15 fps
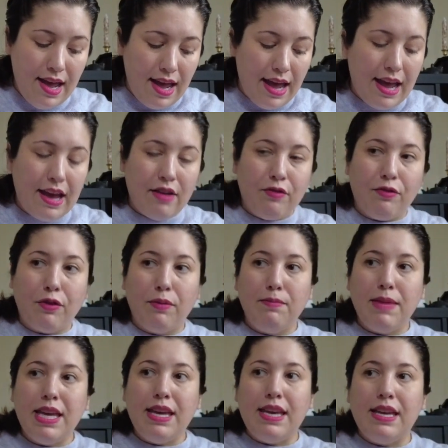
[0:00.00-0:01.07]
and for
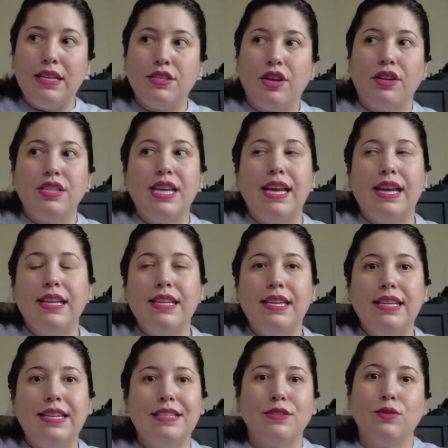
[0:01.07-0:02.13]
me,
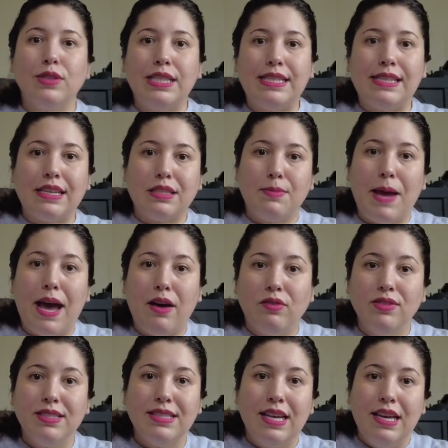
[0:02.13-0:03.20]
D'Artagnan is only 6
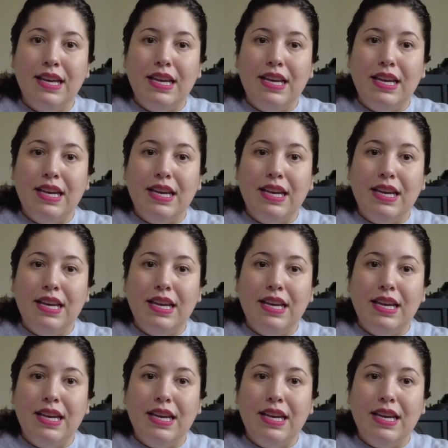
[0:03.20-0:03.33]
pounds.